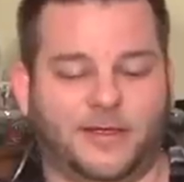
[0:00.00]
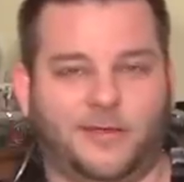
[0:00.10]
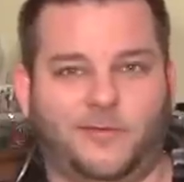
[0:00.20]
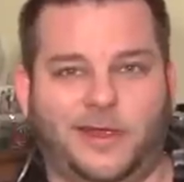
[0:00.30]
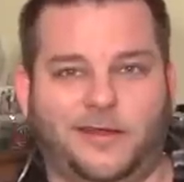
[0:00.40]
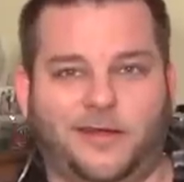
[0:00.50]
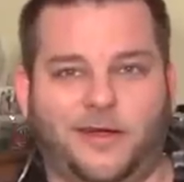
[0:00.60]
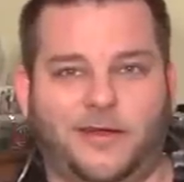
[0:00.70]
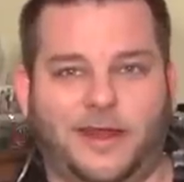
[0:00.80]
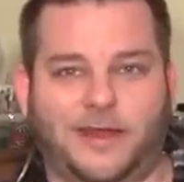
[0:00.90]

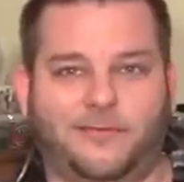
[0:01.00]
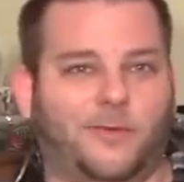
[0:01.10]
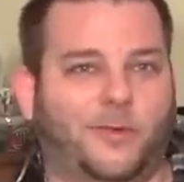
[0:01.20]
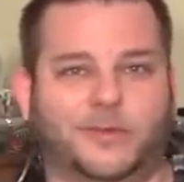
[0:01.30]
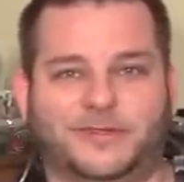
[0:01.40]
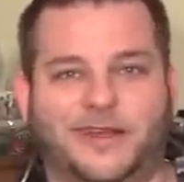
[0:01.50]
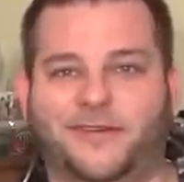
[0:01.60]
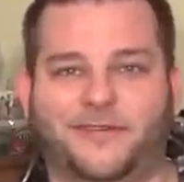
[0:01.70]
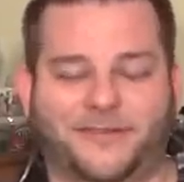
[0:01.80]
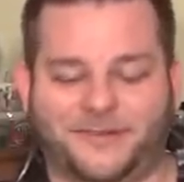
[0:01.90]
reincarnated Roman
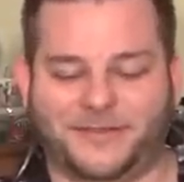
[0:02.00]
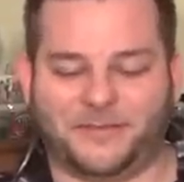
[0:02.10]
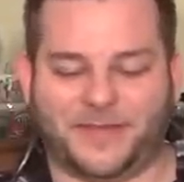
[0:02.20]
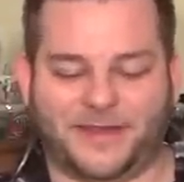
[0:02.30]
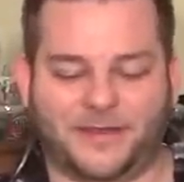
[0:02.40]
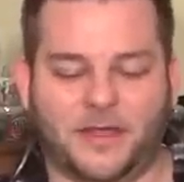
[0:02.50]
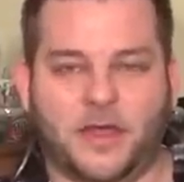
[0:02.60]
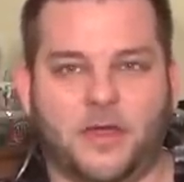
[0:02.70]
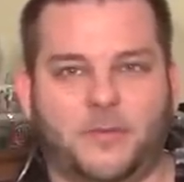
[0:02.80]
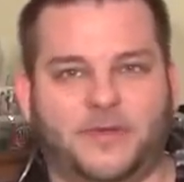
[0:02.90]
general or something.
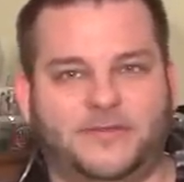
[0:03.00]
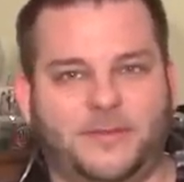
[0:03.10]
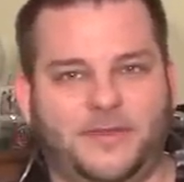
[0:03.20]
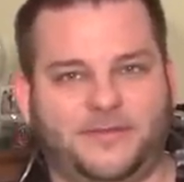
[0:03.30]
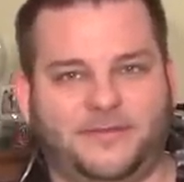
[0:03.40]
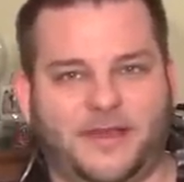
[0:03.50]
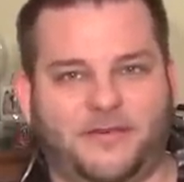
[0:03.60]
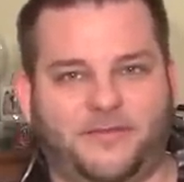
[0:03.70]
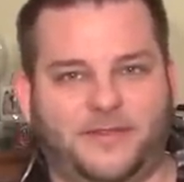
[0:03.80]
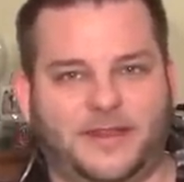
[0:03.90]
But some of the stuff
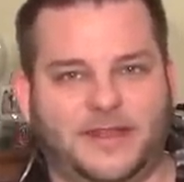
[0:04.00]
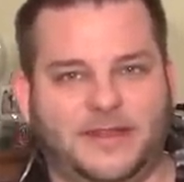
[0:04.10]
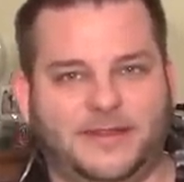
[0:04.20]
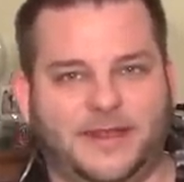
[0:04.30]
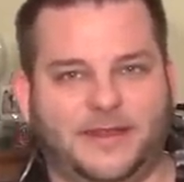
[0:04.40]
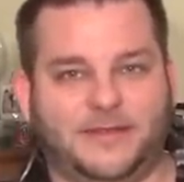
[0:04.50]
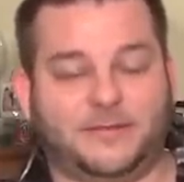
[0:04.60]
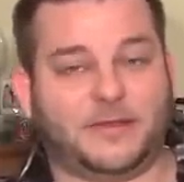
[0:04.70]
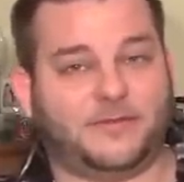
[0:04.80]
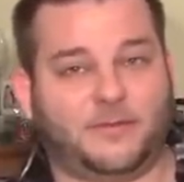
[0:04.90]
that he did,
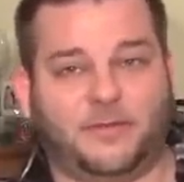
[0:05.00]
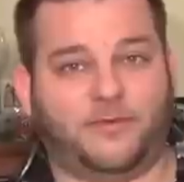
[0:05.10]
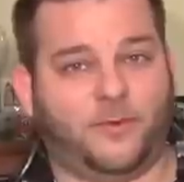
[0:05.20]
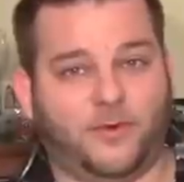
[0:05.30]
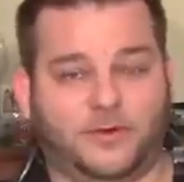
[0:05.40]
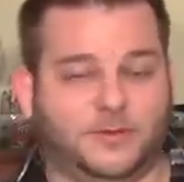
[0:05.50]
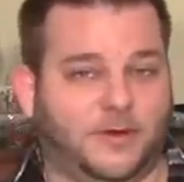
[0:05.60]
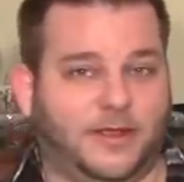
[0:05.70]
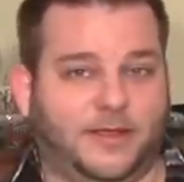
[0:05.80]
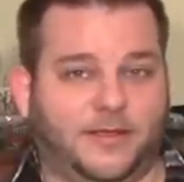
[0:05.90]
especially before
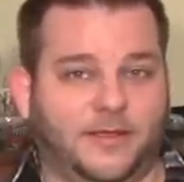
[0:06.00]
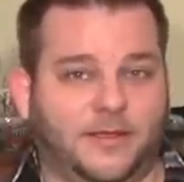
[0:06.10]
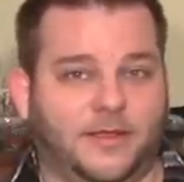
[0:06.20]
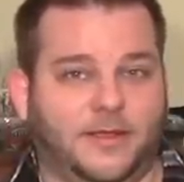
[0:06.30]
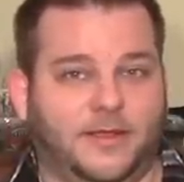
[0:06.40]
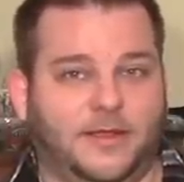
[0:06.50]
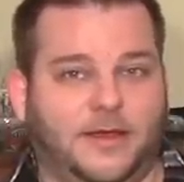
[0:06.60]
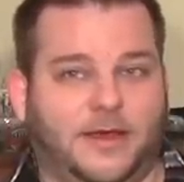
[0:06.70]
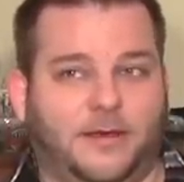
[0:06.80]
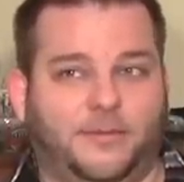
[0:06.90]
joining,
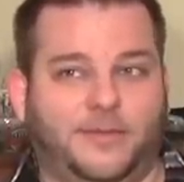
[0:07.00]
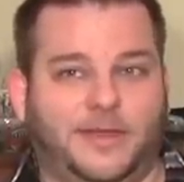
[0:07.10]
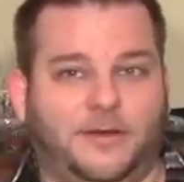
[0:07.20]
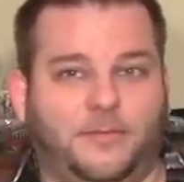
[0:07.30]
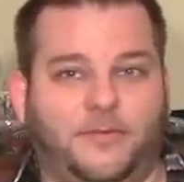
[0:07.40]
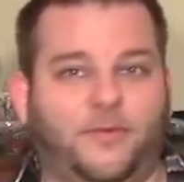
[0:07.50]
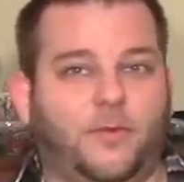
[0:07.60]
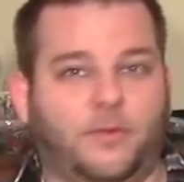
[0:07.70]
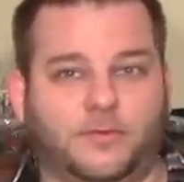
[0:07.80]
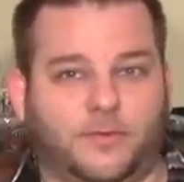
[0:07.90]
um, you know, before
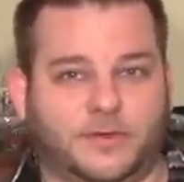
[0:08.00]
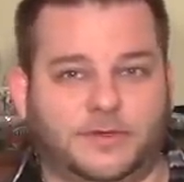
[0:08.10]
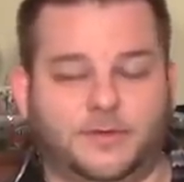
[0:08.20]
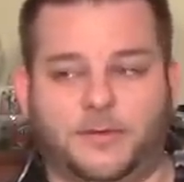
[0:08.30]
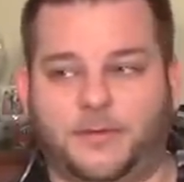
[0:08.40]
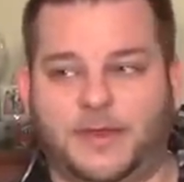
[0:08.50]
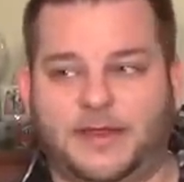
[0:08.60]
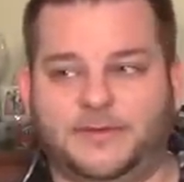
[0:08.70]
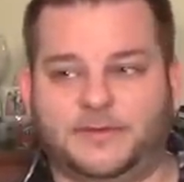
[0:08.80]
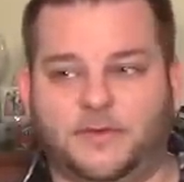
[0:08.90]
World War II, I mean,
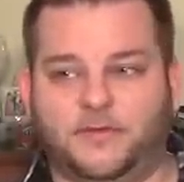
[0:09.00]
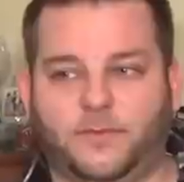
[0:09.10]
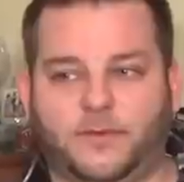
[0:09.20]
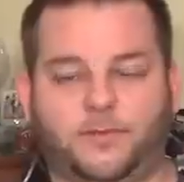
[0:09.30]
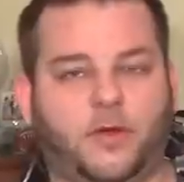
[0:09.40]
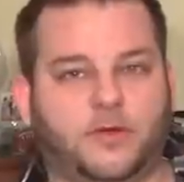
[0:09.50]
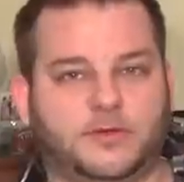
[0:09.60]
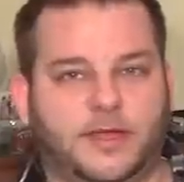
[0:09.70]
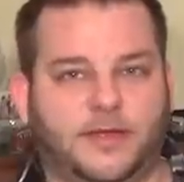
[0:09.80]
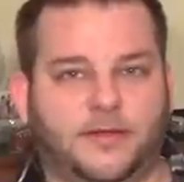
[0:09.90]
he served with
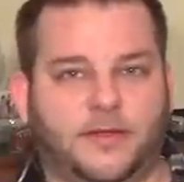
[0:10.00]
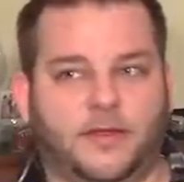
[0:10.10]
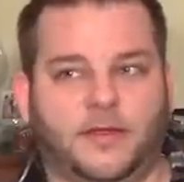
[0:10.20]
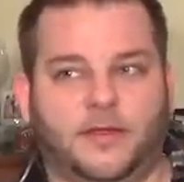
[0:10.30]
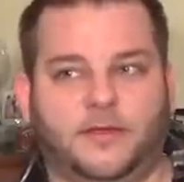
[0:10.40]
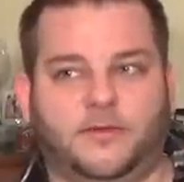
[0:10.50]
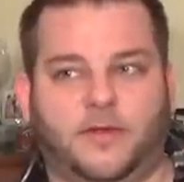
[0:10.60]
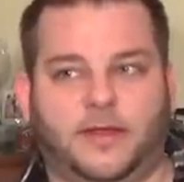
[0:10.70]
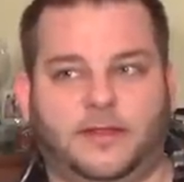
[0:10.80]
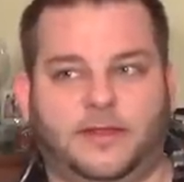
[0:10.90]
Pershing
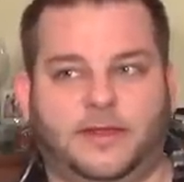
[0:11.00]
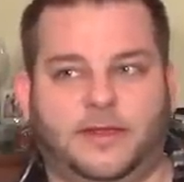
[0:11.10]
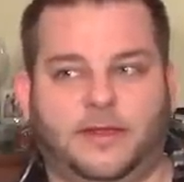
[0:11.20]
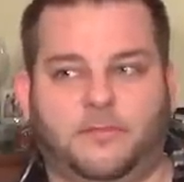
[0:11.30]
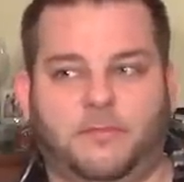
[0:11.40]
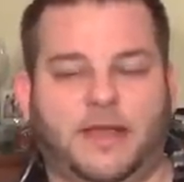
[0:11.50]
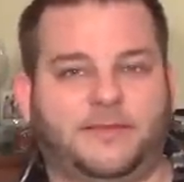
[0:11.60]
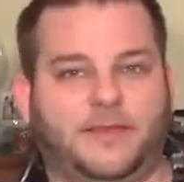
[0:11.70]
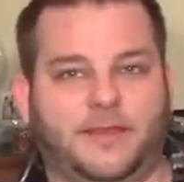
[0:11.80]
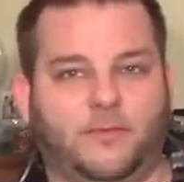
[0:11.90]
during the
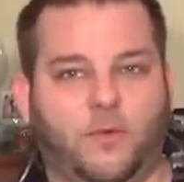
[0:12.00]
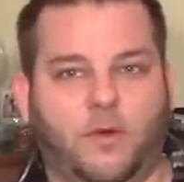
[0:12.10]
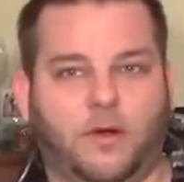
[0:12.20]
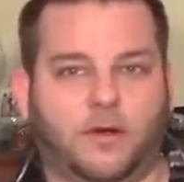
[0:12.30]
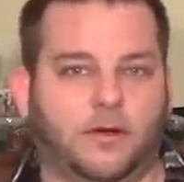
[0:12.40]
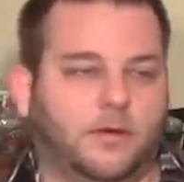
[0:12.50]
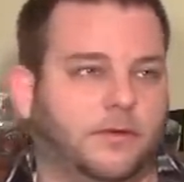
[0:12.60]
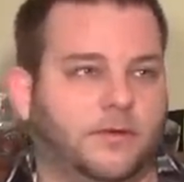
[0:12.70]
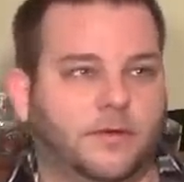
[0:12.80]
Mexican War